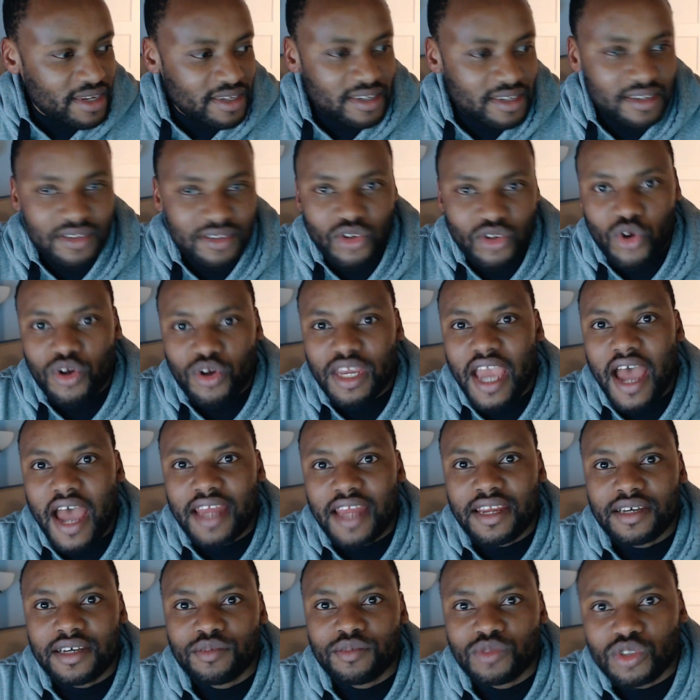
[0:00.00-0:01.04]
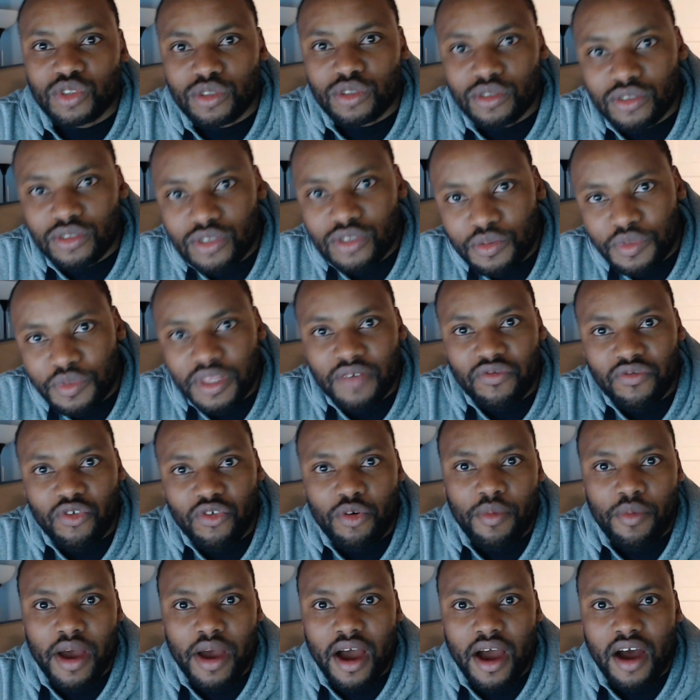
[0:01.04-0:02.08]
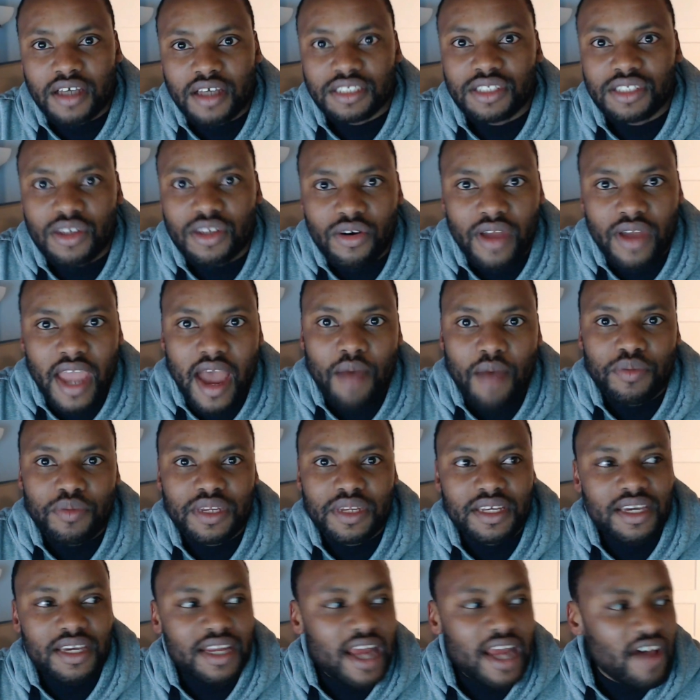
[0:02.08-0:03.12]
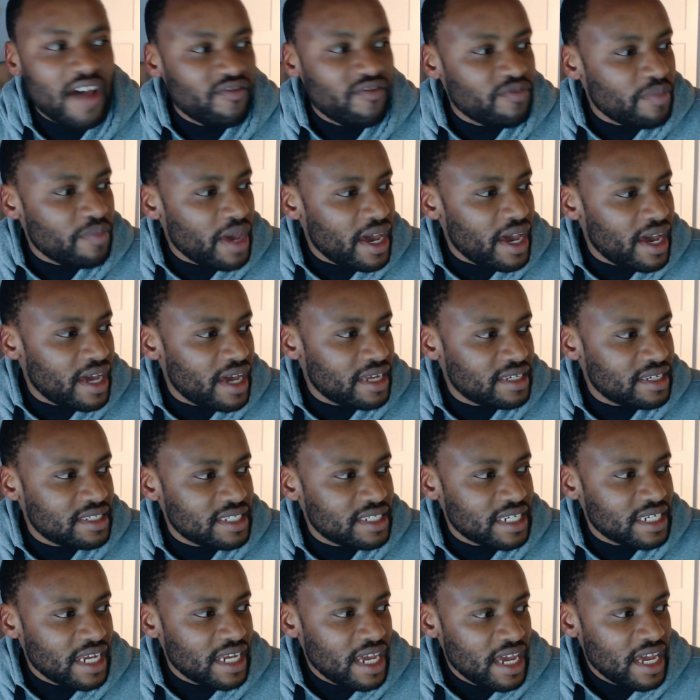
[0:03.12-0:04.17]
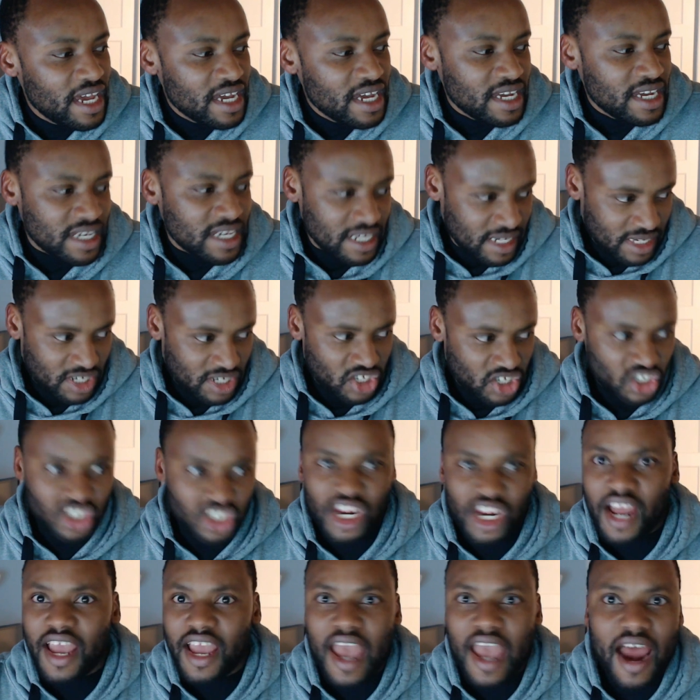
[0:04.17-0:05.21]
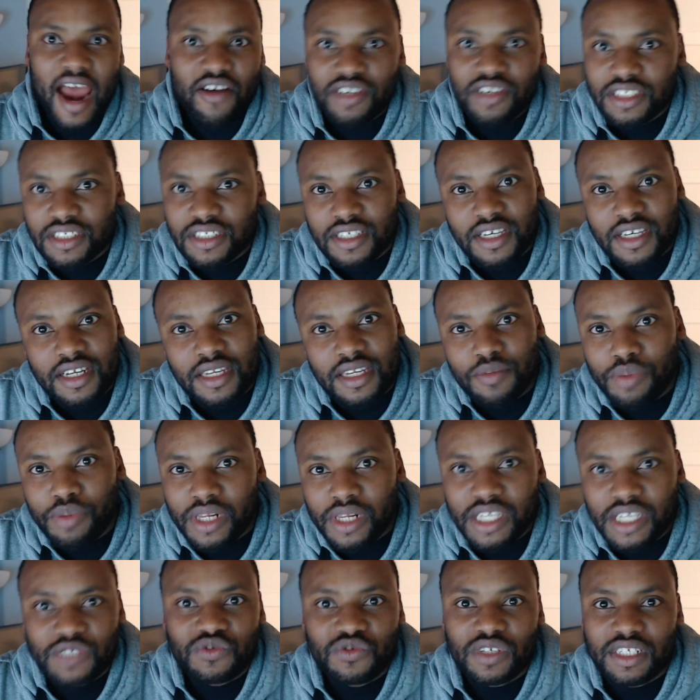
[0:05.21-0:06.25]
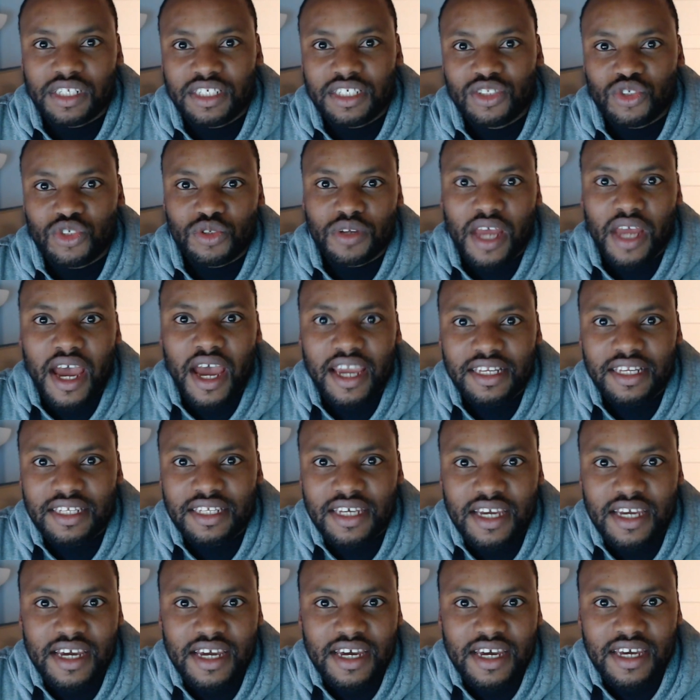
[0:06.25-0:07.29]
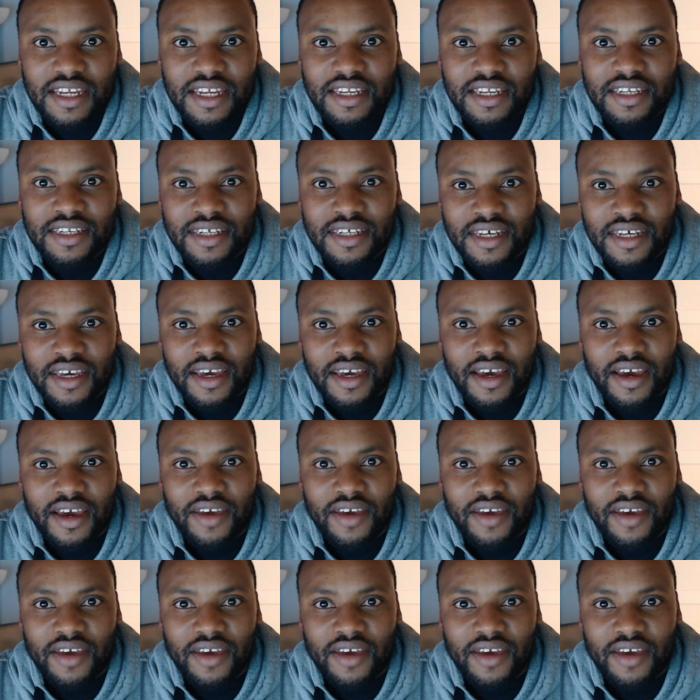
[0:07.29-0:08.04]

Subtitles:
met Tony Adams, who used to be the former Arsenal captain. I've met Jack Harrison, he plays for Leeds United,